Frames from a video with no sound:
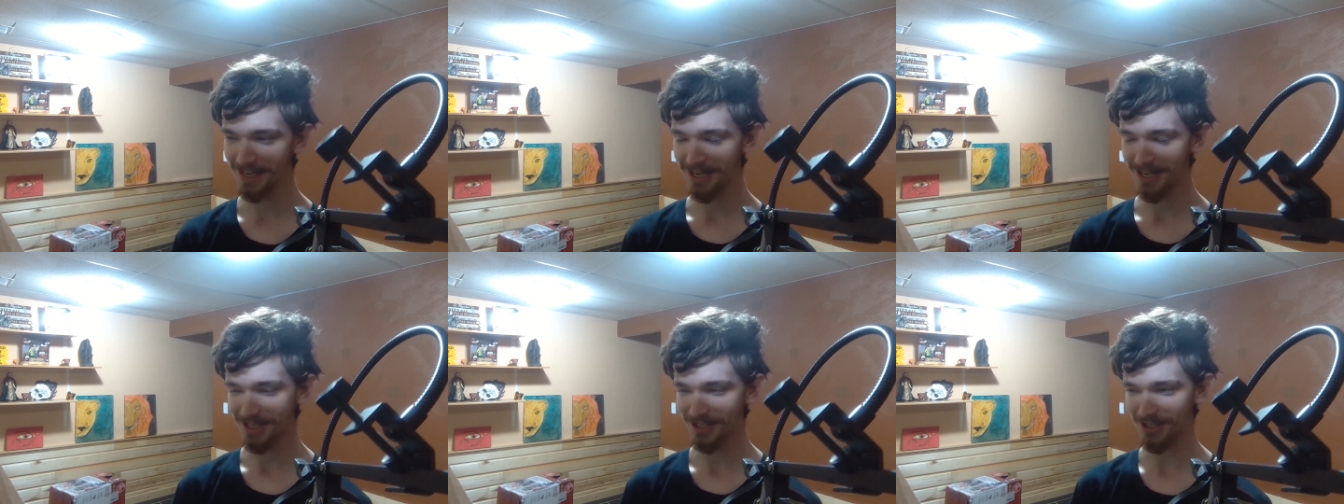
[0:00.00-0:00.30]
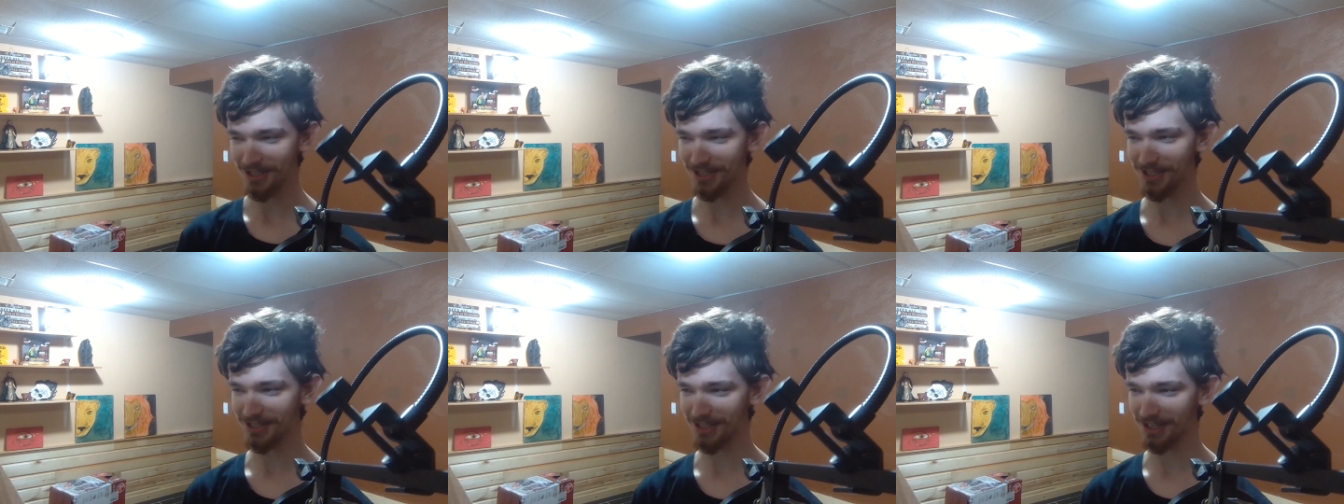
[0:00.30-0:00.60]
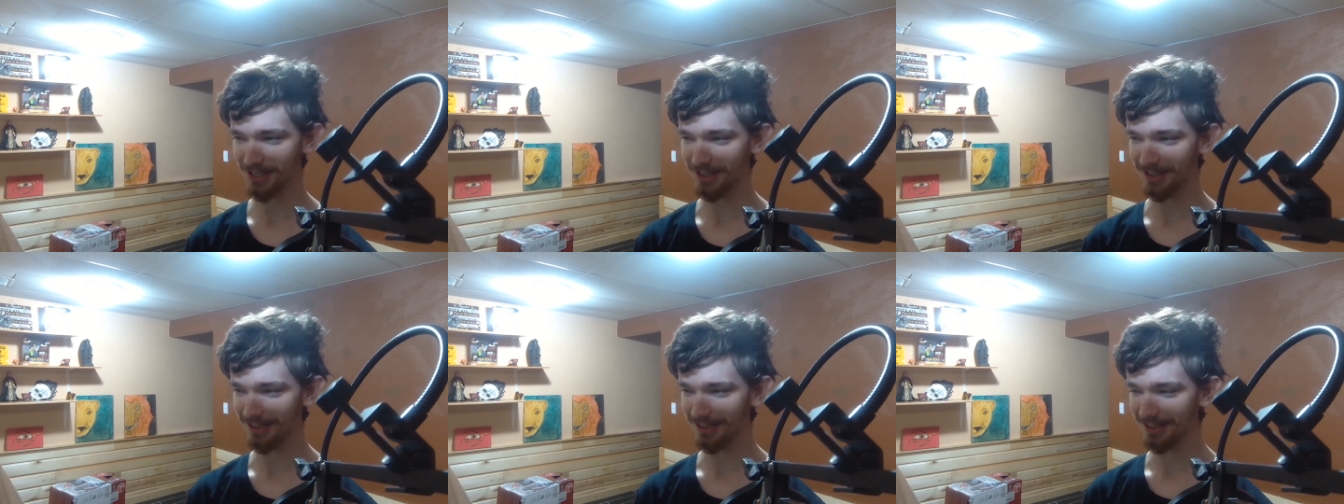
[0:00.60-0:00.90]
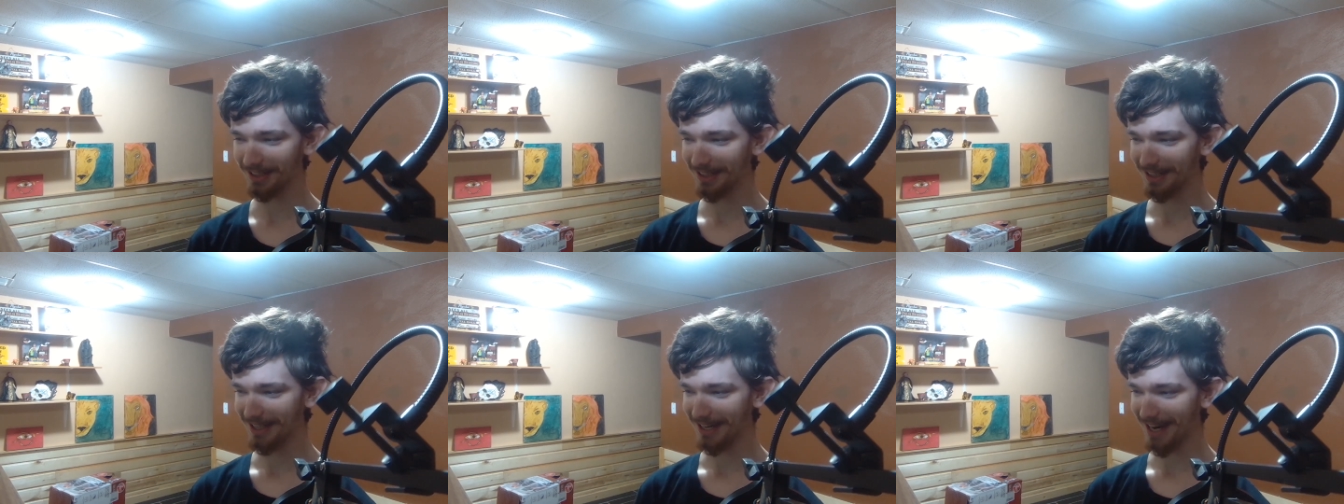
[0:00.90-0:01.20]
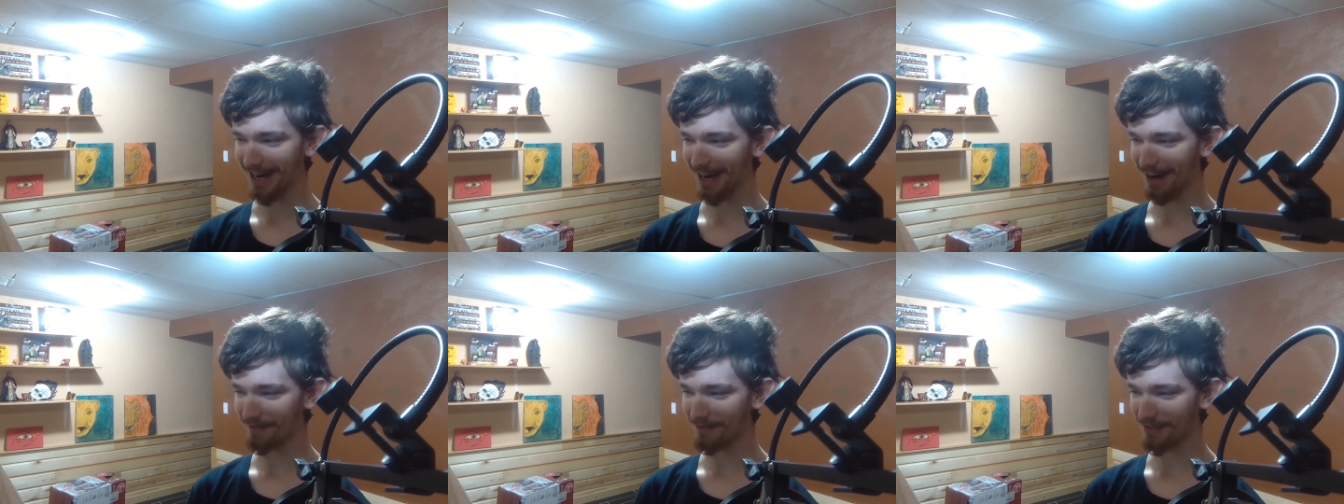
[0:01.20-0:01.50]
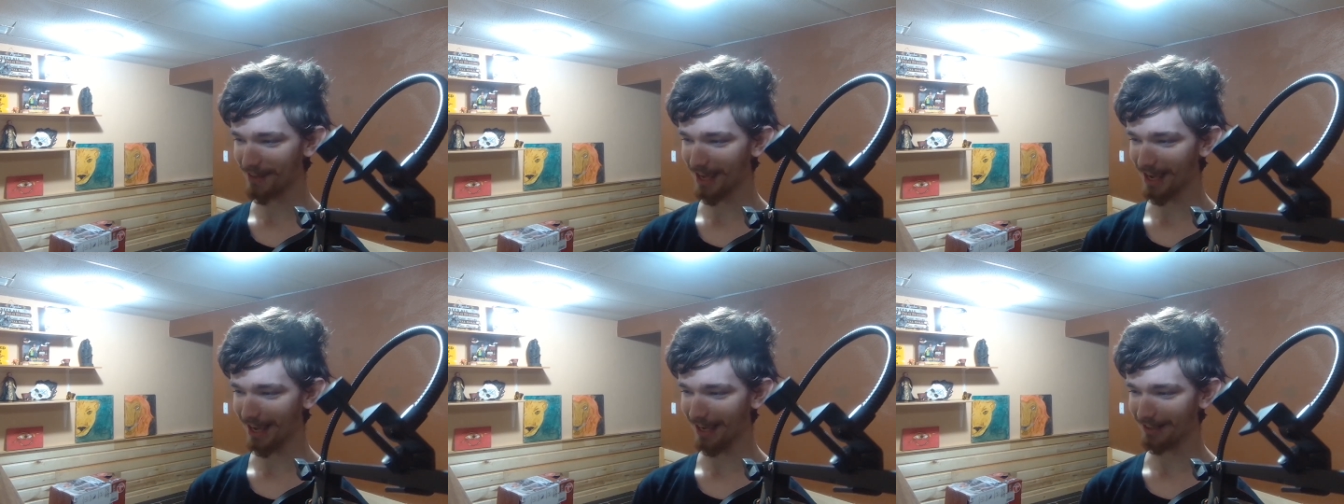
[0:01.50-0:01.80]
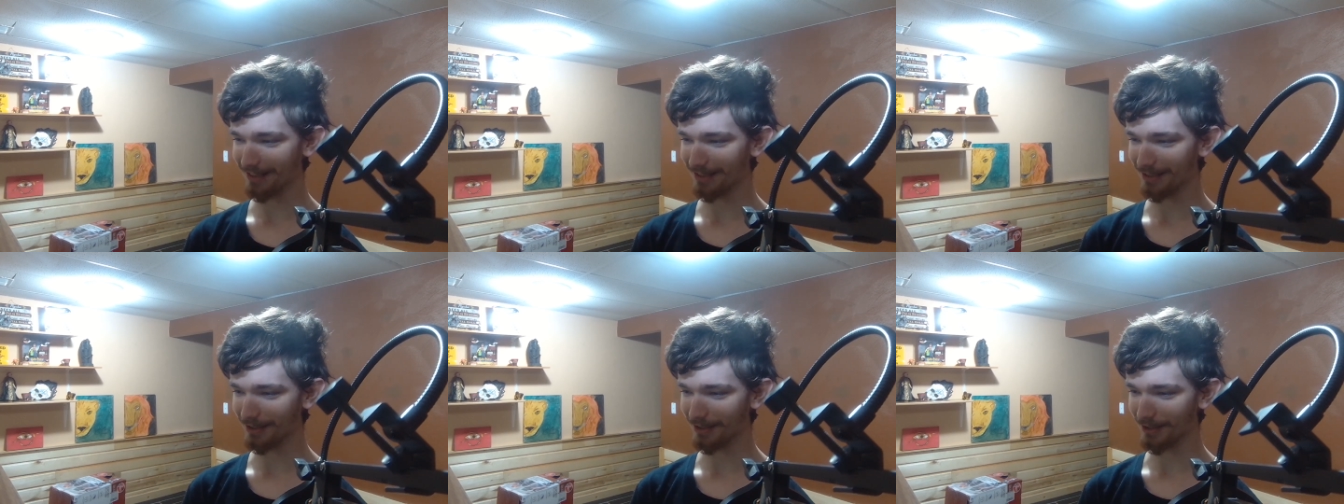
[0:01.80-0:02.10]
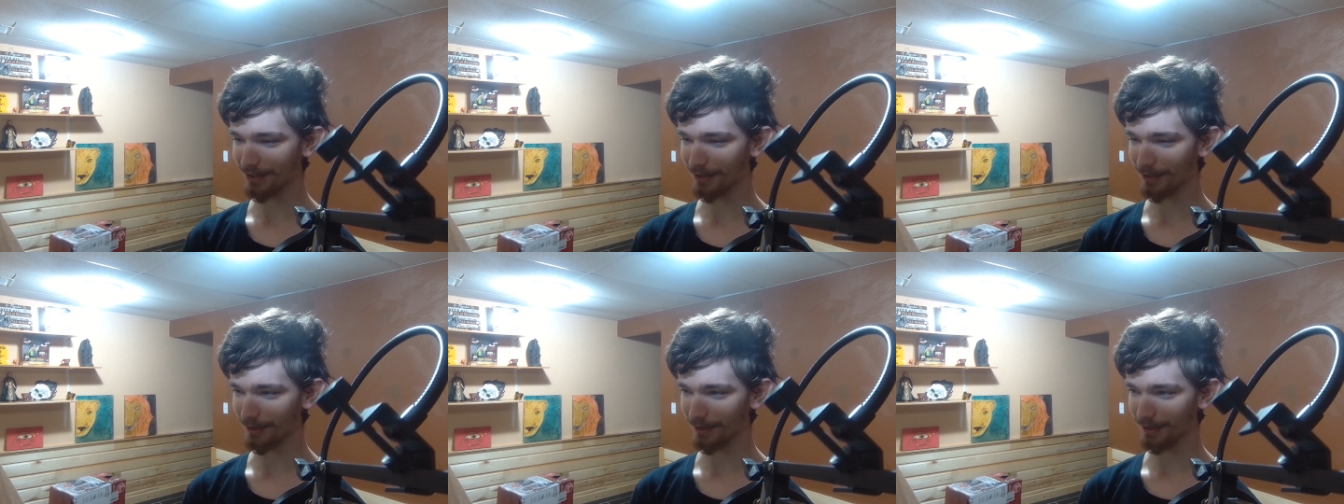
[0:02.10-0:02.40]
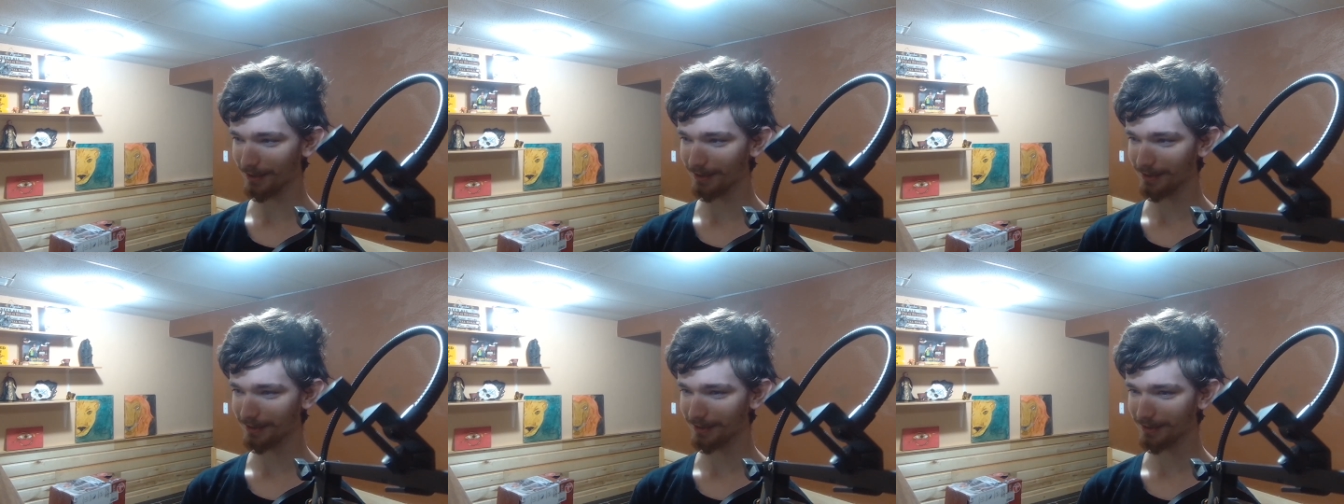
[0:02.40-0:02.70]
just to have that you know